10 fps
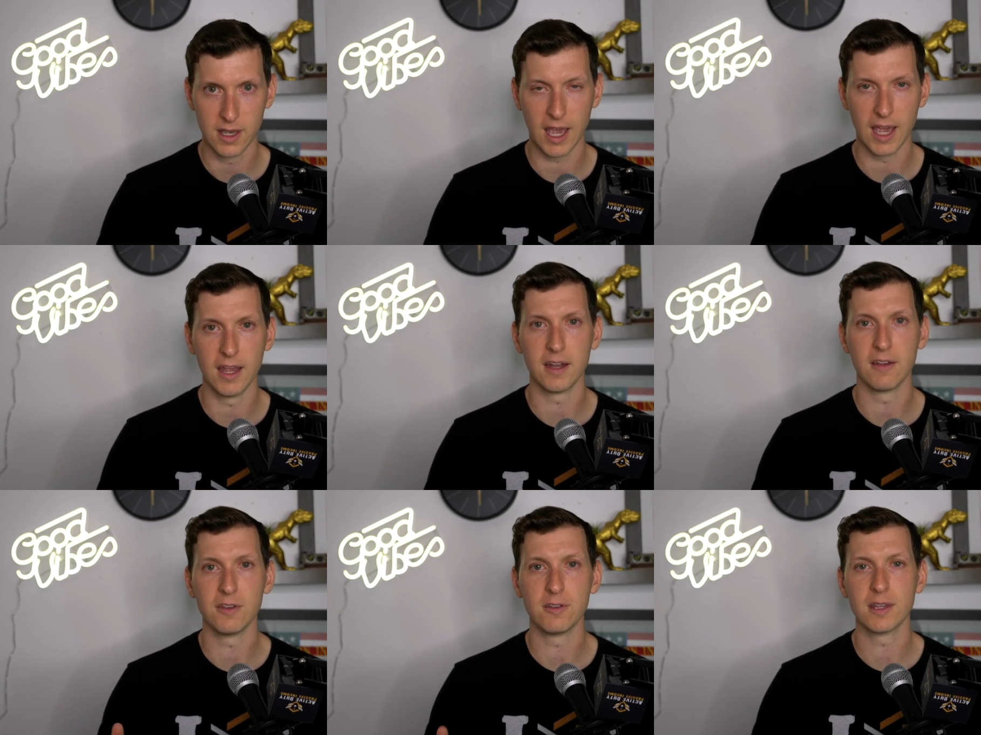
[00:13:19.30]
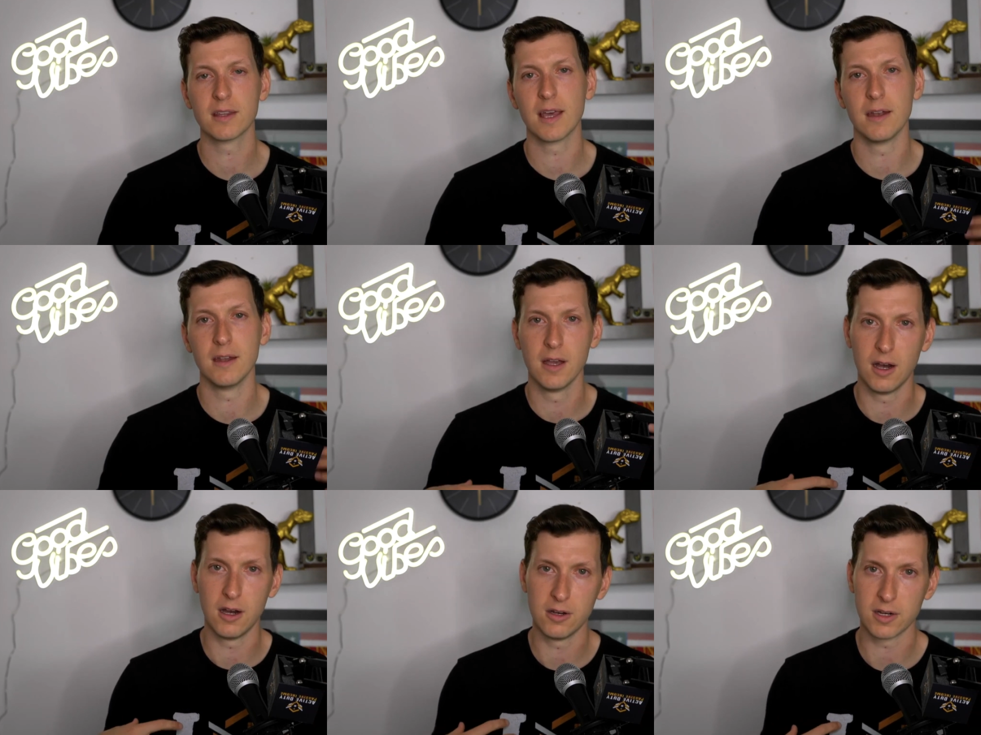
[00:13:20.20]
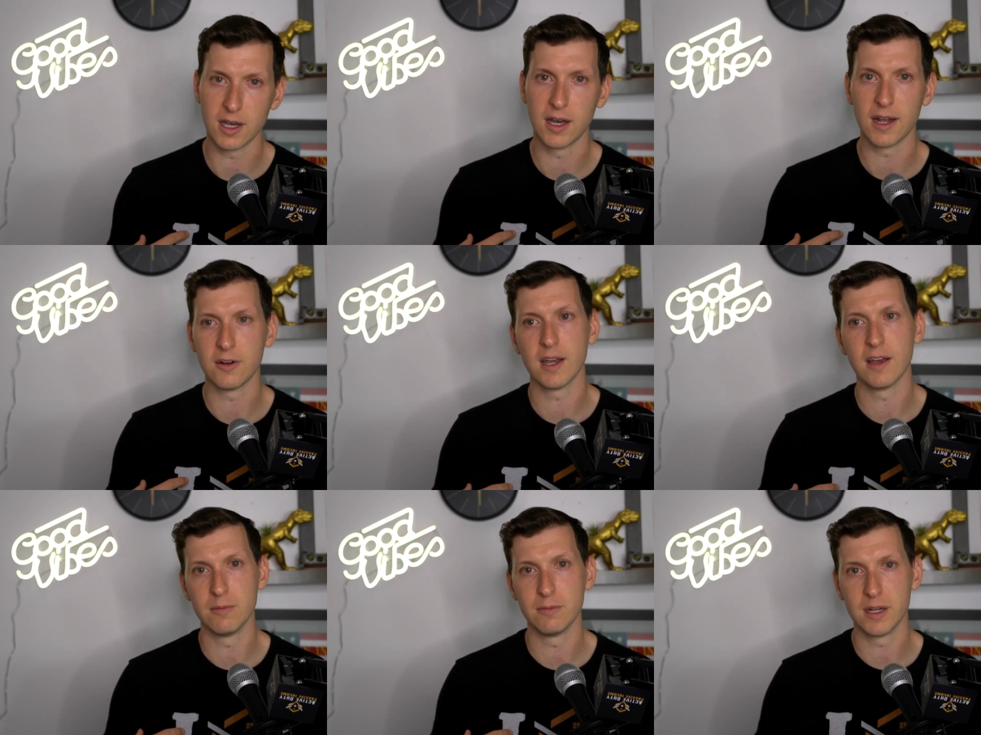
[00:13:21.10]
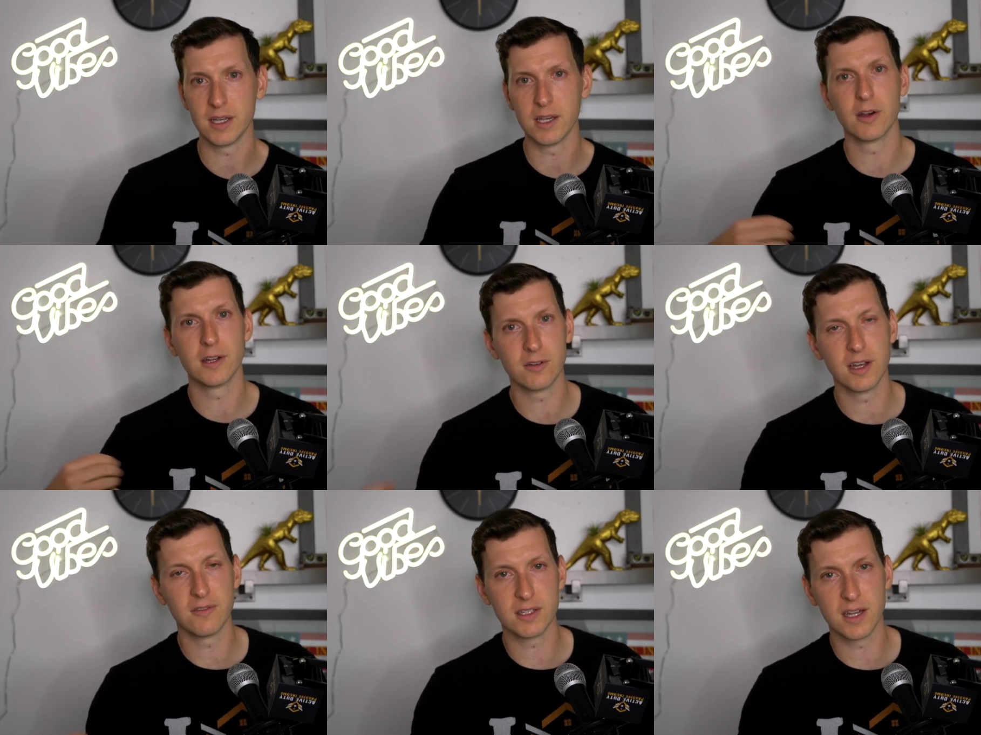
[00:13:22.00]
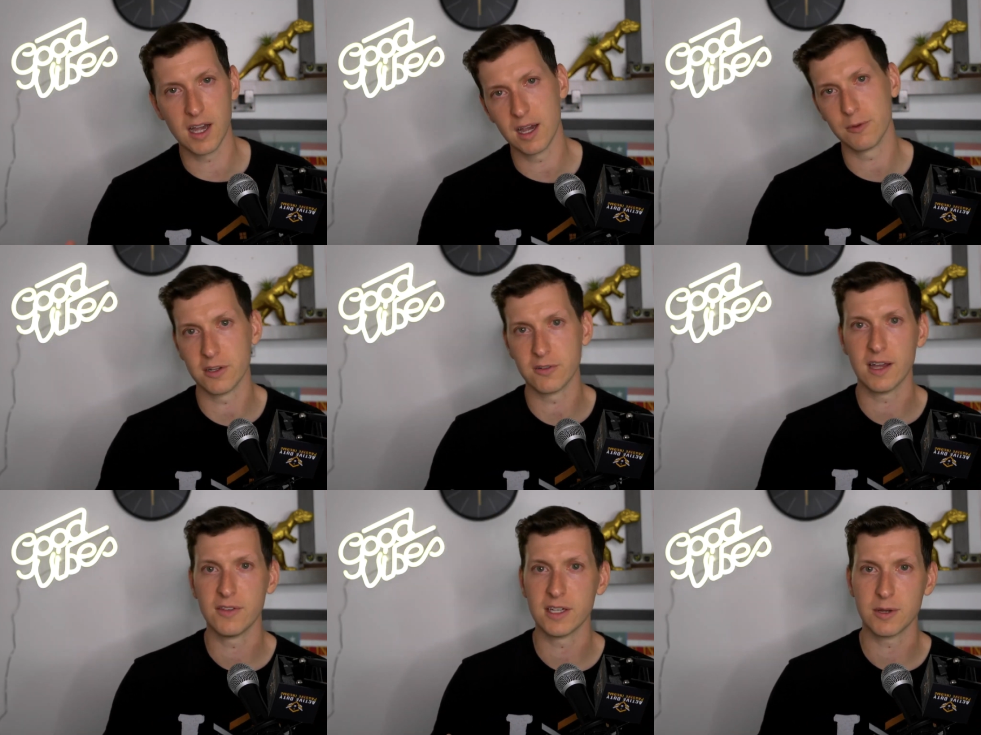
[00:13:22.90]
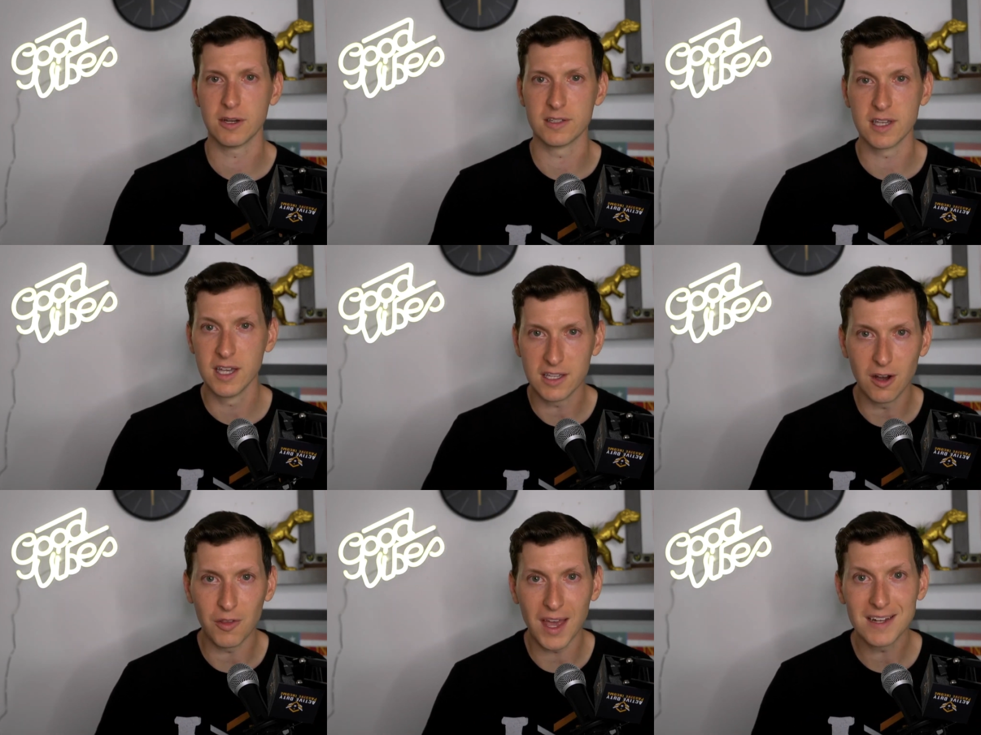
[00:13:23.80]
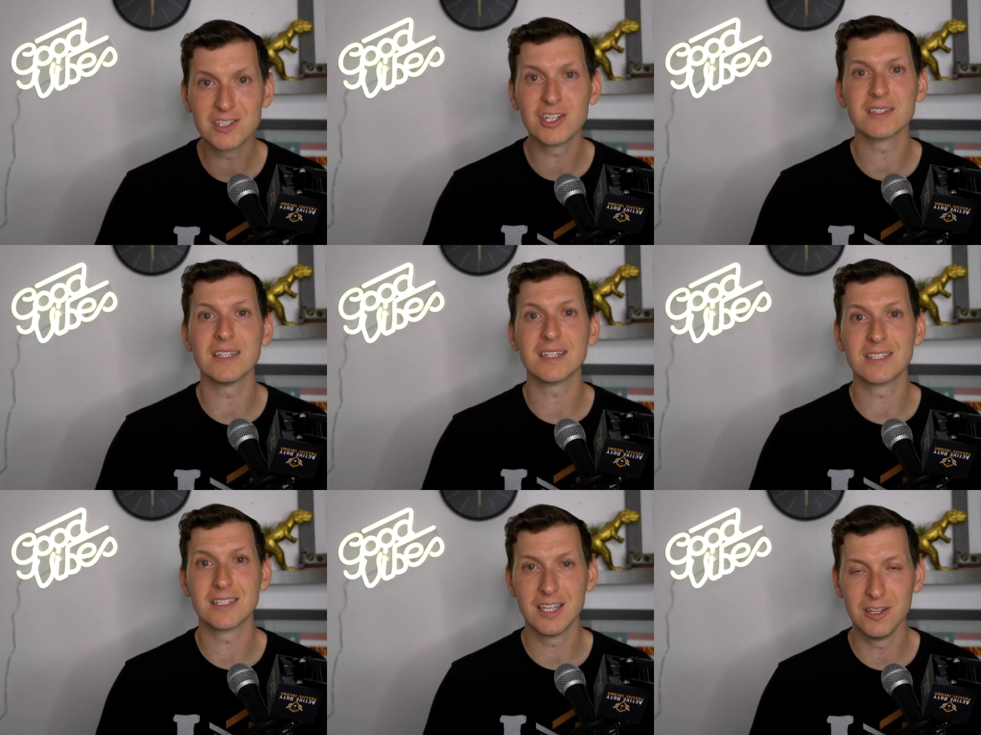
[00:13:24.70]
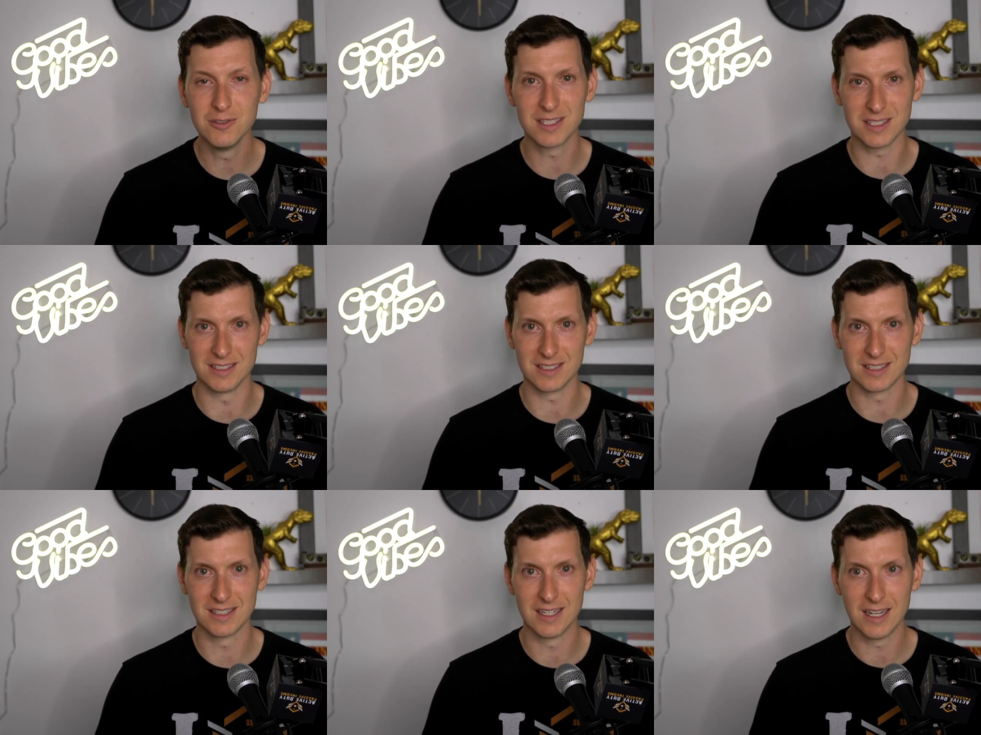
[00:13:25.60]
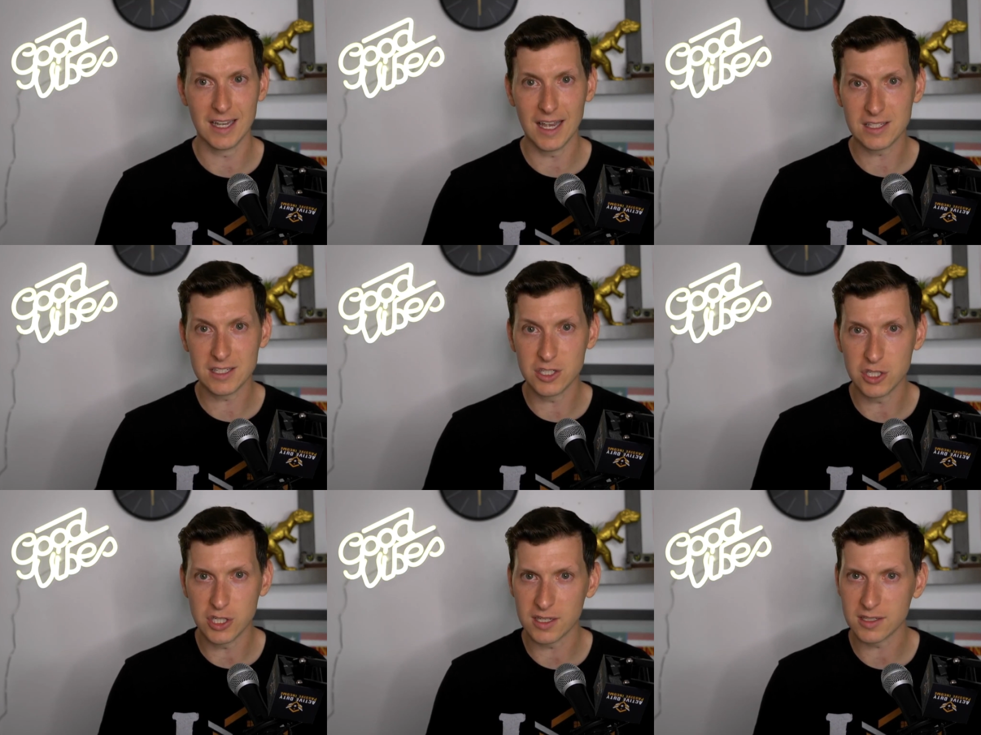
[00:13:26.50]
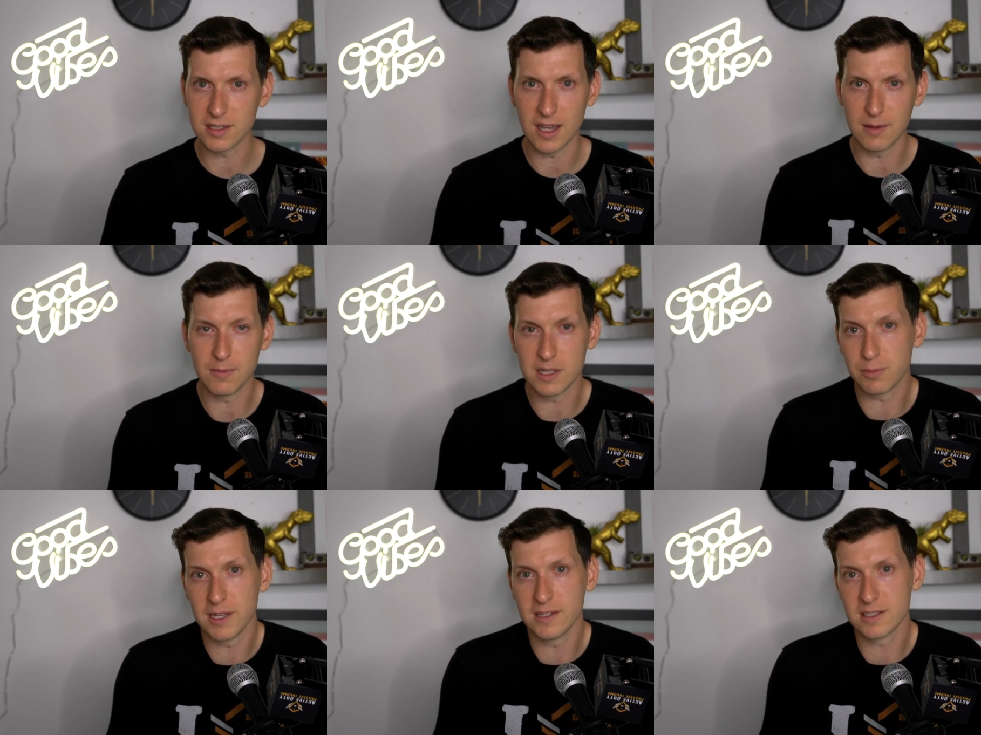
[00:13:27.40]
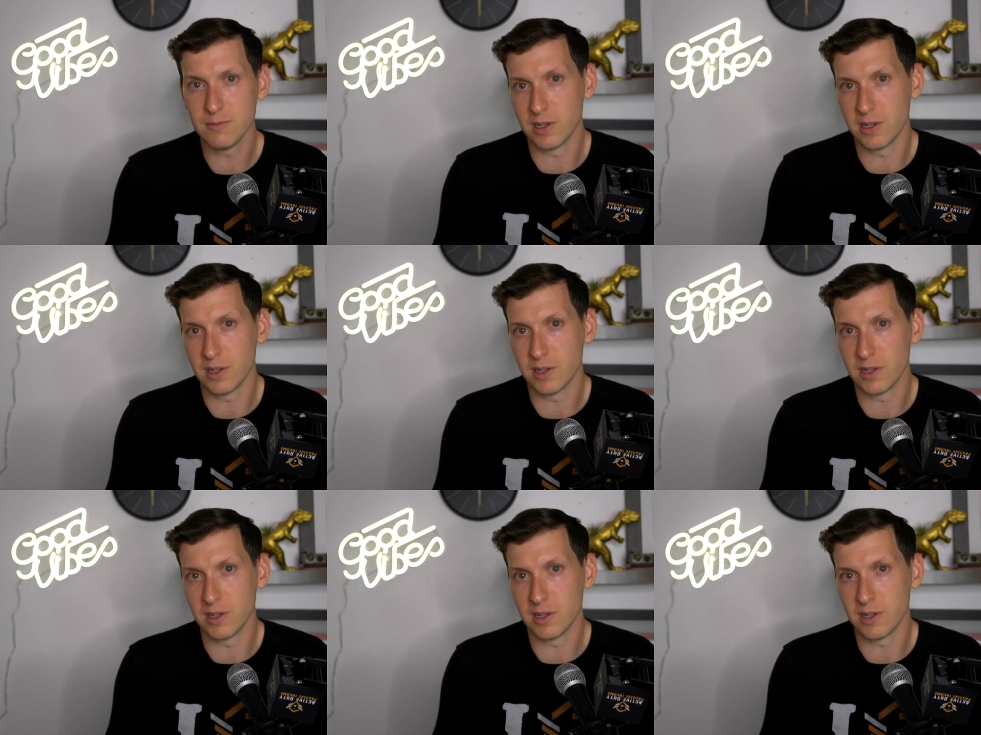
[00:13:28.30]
And if you think that, oh God, I don't have the money, or I don't have the time, or I don't have the experience, y'all, that is just excuses. It's just, it's plain and simple.